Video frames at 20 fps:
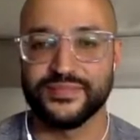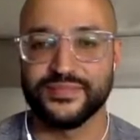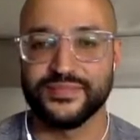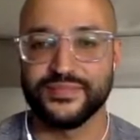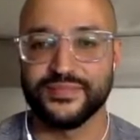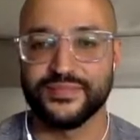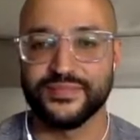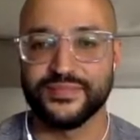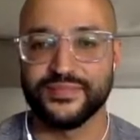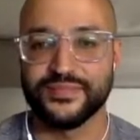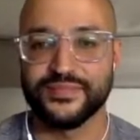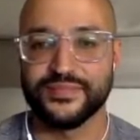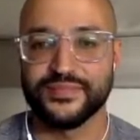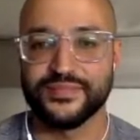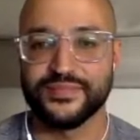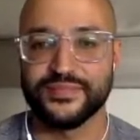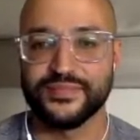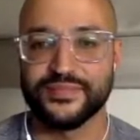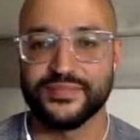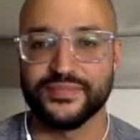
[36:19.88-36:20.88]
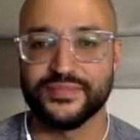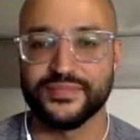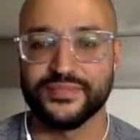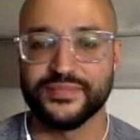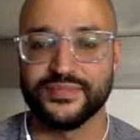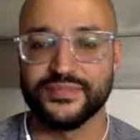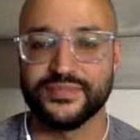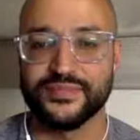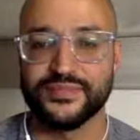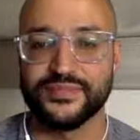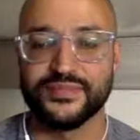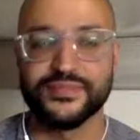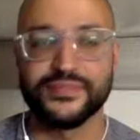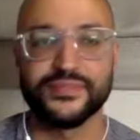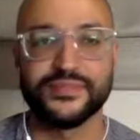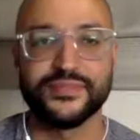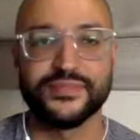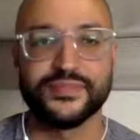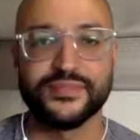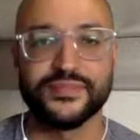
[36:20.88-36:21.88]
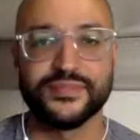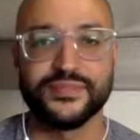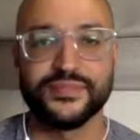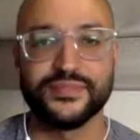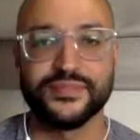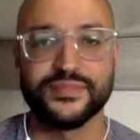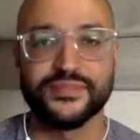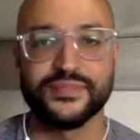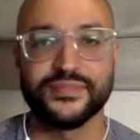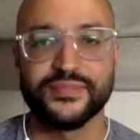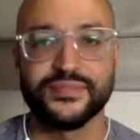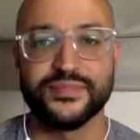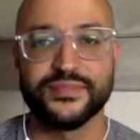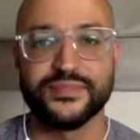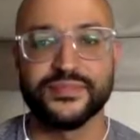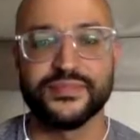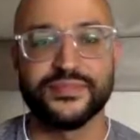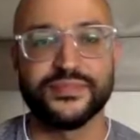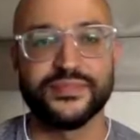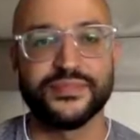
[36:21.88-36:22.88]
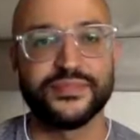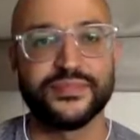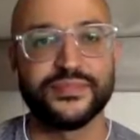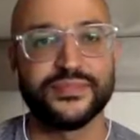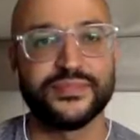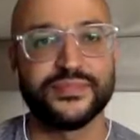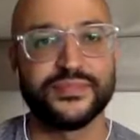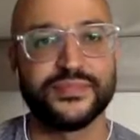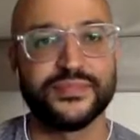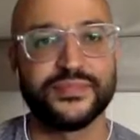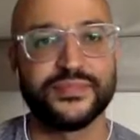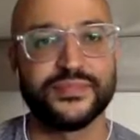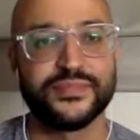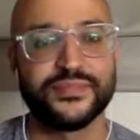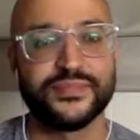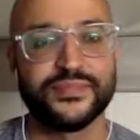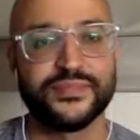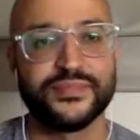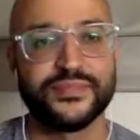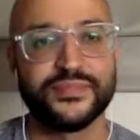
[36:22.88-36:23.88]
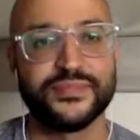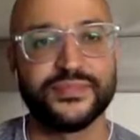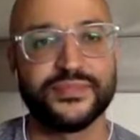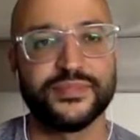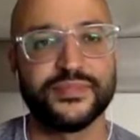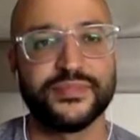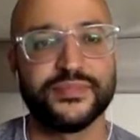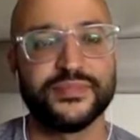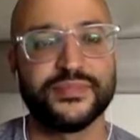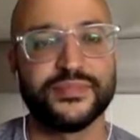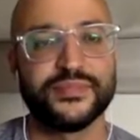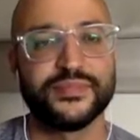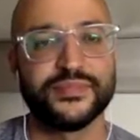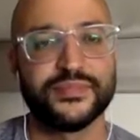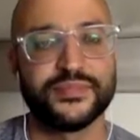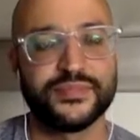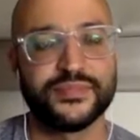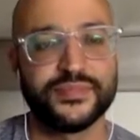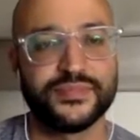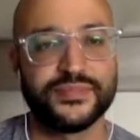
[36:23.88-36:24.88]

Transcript: This person isn't speaking.